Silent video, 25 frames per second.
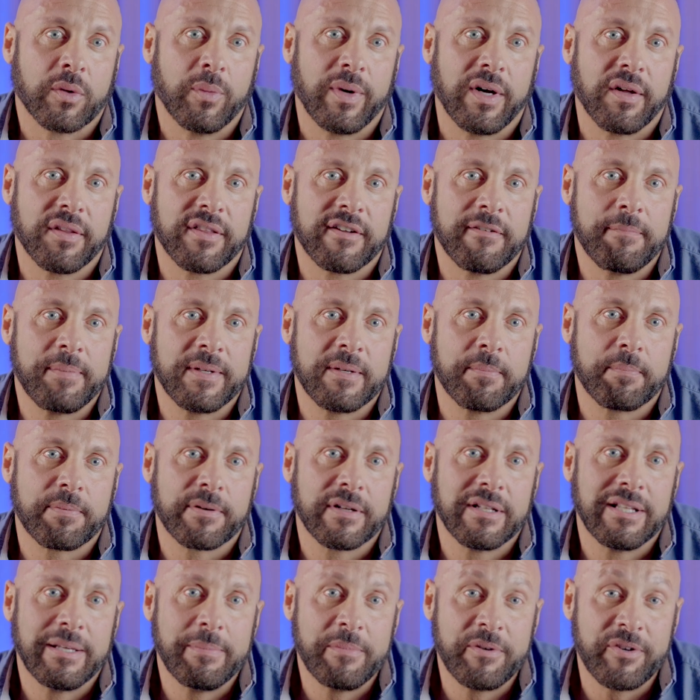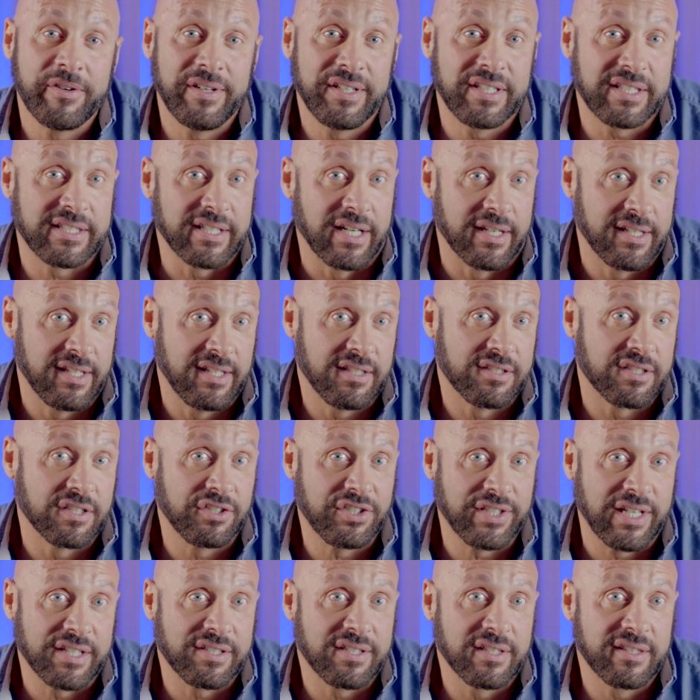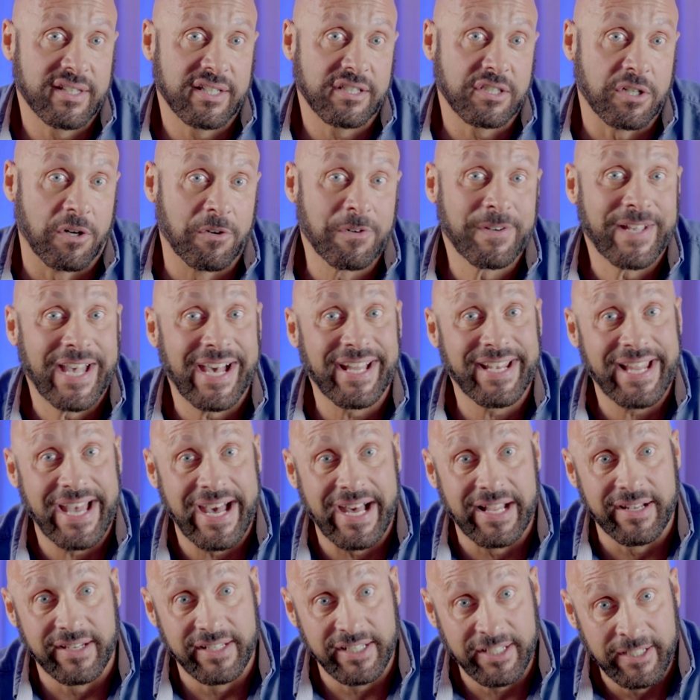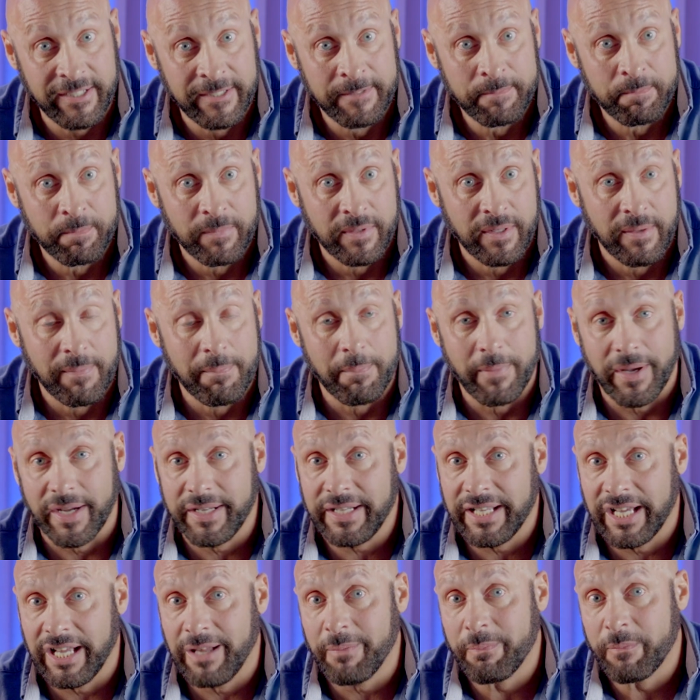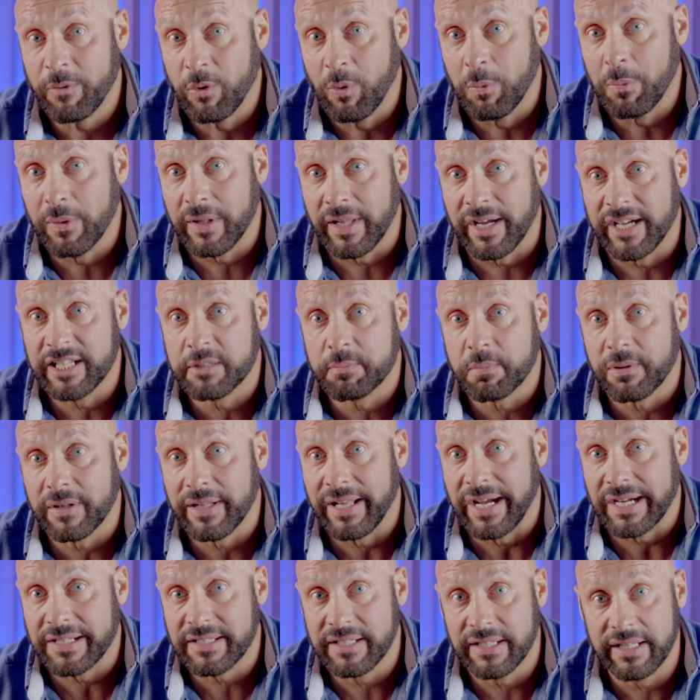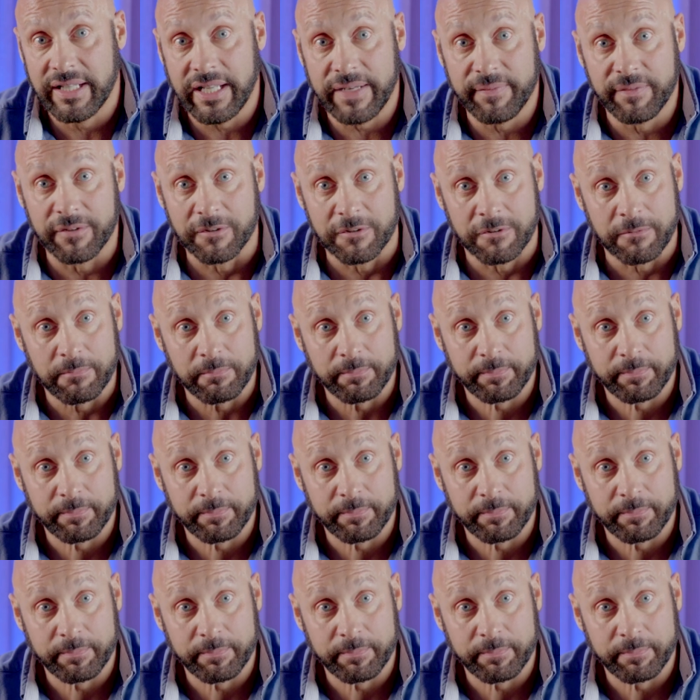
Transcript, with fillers: Well, there have been preliminary studies suggesting that Tongkat Ali might help normalize prolactin levels.